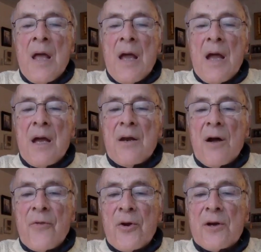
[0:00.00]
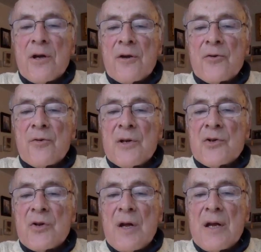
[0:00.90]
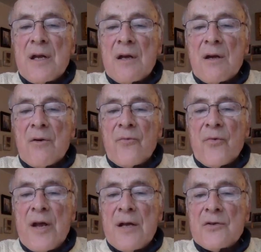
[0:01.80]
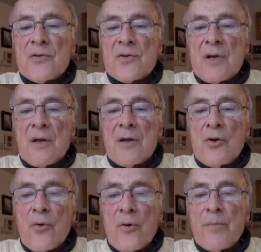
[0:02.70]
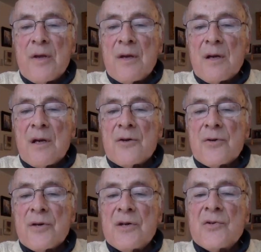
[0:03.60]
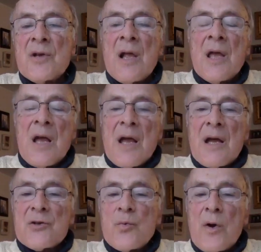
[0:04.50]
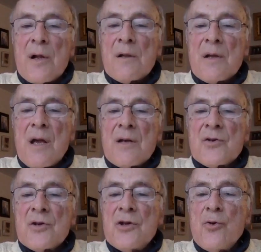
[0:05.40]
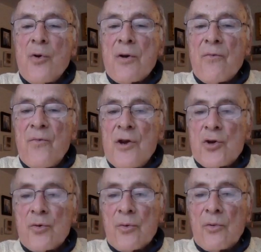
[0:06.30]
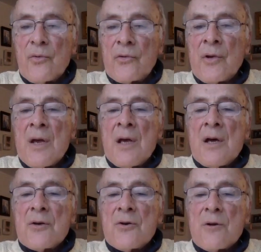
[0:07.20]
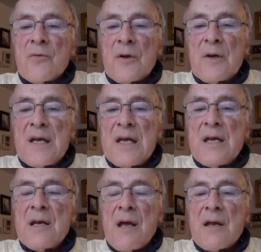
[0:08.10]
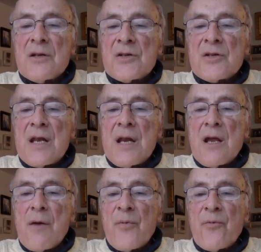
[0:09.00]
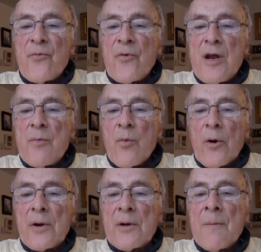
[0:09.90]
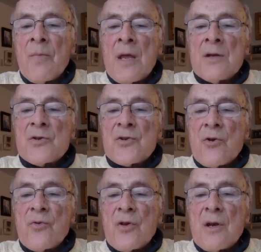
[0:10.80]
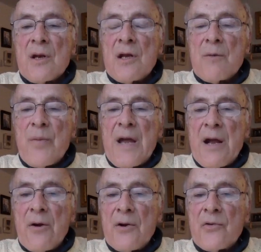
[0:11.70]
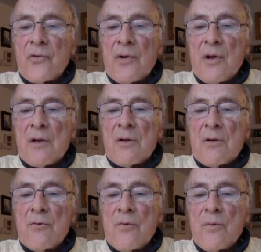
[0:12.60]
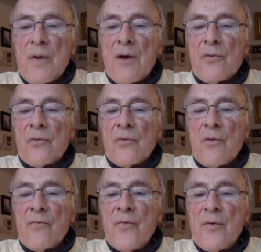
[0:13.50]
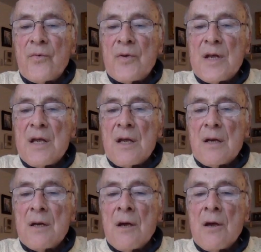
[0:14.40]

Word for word: and other countries like uh, France and European countries, as well as UN officials, took the lead at setting up a framework so that in Paris at 2015,